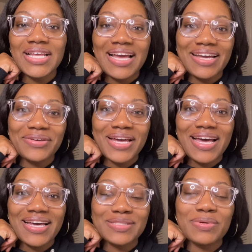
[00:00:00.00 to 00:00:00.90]
Hi you
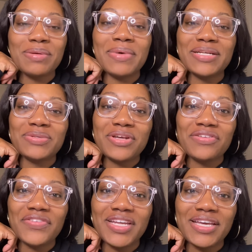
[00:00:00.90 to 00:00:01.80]
guys, welcome back to another
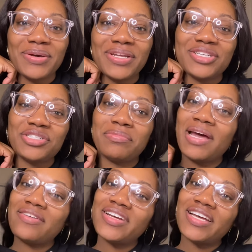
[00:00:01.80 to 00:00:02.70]
video. It is
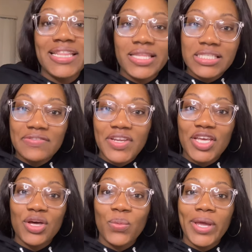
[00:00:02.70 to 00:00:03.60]
Shamyra. In this
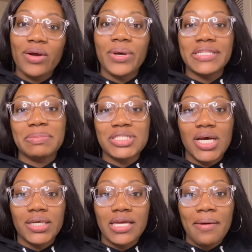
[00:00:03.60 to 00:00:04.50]
video, we are going to be
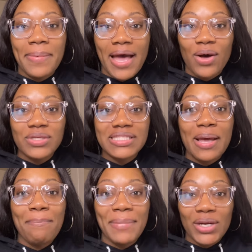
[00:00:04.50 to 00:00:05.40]
talking about
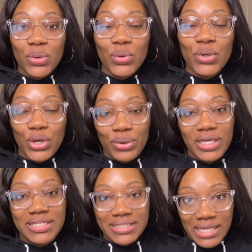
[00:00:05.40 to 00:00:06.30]
medical
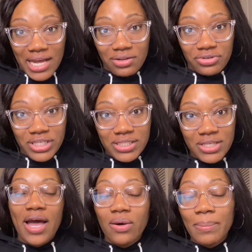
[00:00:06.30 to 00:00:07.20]
coding salaries,
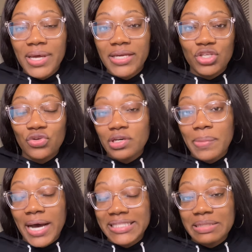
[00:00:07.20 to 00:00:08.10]
how much you could
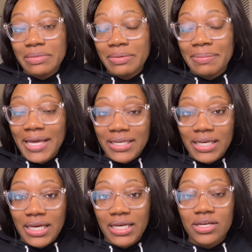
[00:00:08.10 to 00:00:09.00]
possibly be
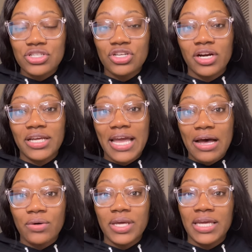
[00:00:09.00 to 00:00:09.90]
making starting
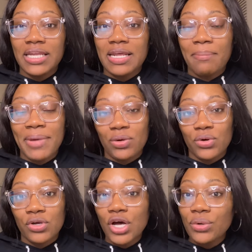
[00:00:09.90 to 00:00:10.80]
out in medical
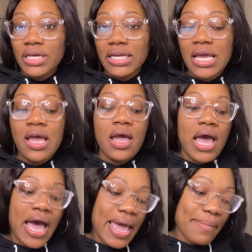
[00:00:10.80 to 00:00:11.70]
coding.
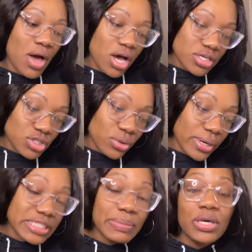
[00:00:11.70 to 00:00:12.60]
I am also
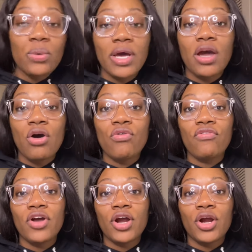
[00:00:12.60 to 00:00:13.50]
going to be going
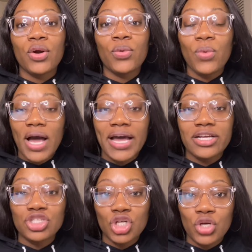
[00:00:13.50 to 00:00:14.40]
over why I
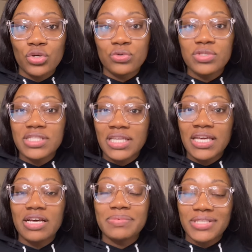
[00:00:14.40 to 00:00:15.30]
chose the
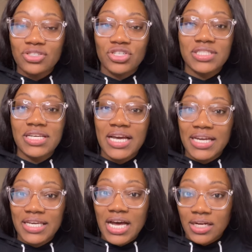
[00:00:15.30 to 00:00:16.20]
obstetrics and
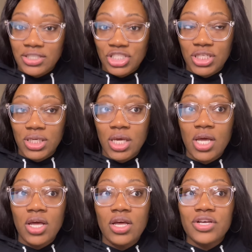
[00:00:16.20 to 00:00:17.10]
gynecology
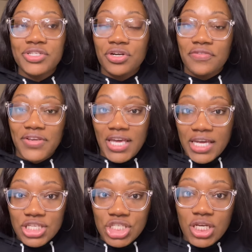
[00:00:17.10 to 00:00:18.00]

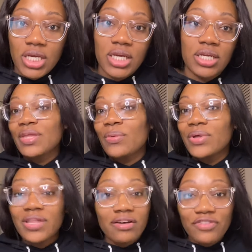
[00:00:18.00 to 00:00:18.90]
certification.
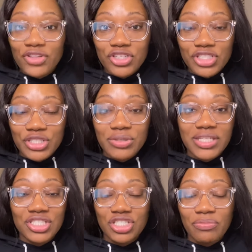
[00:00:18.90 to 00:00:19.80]
Without further ado,
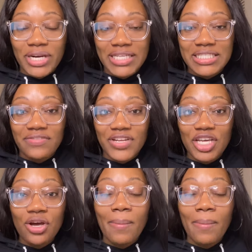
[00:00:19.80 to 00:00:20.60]
let's jump right into the video.